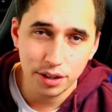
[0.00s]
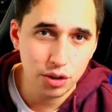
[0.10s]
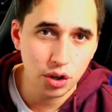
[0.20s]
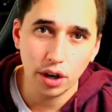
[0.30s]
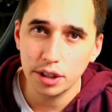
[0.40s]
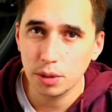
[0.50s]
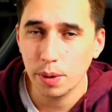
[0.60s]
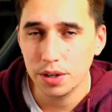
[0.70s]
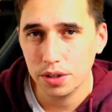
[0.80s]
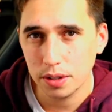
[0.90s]
enjoy
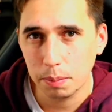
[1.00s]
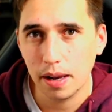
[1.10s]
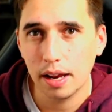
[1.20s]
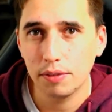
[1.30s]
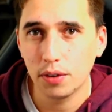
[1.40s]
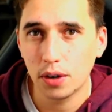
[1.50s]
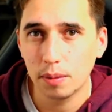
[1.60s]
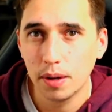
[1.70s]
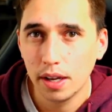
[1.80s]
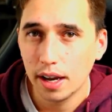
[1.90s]
Twitch as a
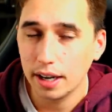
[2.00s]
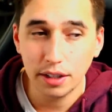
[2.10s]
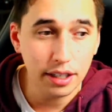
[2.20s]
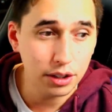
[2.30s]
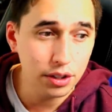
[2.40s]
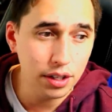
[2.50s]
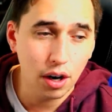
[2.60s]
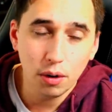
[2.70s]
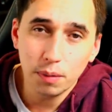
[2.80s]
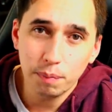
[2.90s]
platform and, you
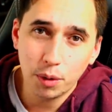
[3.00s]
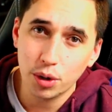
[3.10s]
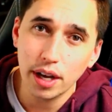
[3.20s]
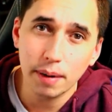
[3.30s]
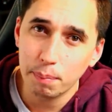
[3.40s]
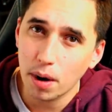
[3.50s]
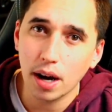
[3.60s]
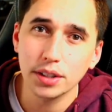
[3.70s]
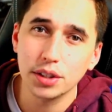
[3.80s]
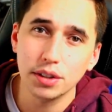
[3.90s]
know, create a
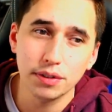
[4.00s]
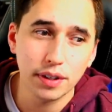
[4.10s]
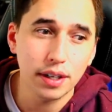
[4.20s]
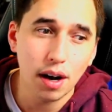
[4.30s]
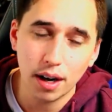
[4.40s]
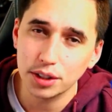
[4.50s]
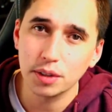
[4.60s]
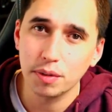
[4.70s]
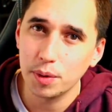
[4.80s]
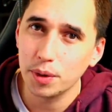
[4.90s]
positive and
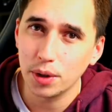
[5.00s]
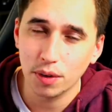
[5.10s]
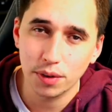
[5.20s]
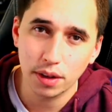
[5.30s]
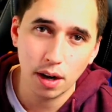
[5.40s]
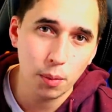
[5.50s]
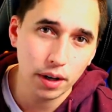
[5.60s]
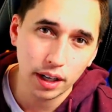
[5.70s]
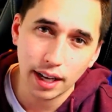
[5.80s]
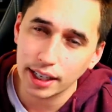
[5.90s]
awesome community over there where
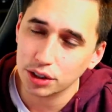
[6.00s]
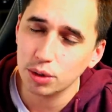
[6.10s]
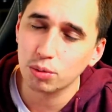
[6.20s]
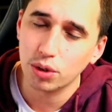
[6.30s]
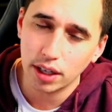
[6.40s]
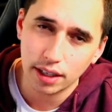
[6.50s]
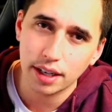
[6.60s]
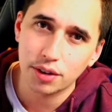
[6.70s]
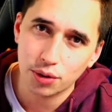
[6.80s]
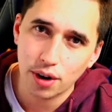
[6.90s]
I can actually
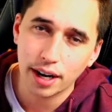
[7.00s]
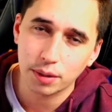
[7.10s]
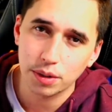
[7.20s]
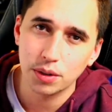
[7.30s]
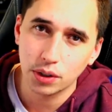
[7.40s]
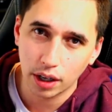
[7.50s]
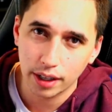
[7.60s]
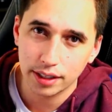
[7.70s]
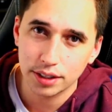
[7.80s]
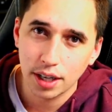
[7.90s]
really interact with you
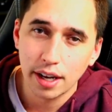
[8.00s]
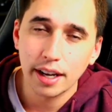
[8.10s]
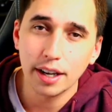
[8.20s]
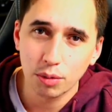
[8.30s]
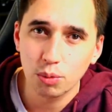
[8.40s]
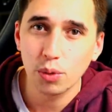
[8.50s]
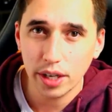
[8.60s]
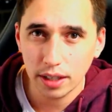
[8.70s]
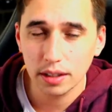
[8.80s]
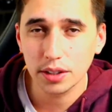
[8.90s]
guys in
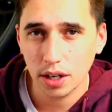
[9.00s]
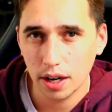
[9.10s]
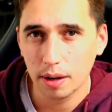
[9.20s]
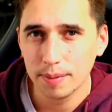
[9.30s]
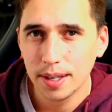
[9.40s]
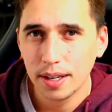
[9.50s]
real time.